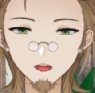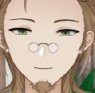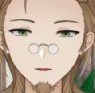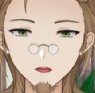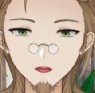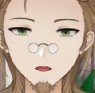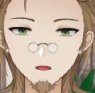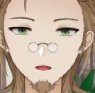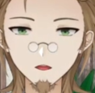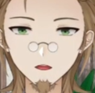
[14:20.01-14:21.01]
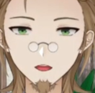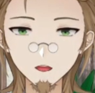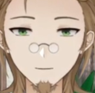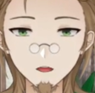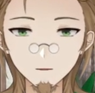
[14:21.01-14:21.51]
trying to look here. That
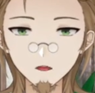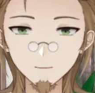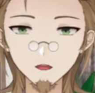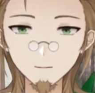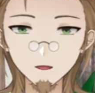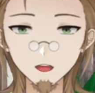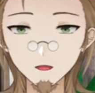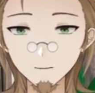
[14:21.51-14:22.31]
was a 24 episode anime.